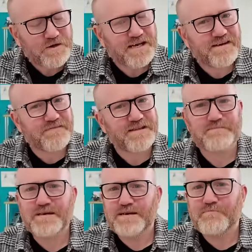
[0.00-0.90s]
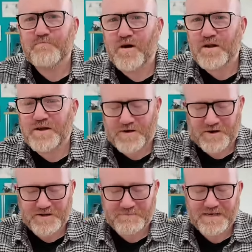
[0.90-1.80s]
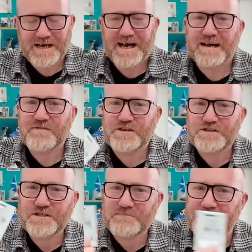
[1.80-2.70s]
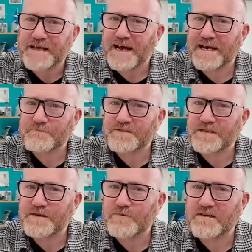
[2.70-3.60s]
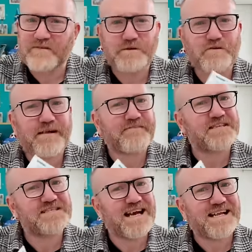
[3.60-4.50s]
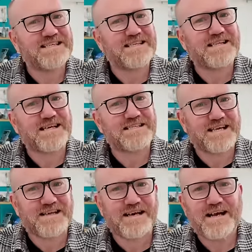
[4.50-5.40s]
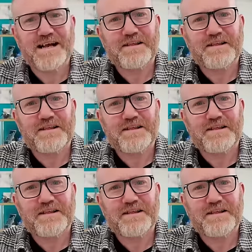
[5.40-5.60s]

look after them, mollycoddle them, and they should be absolutely wonderful. But great for salads and things like that.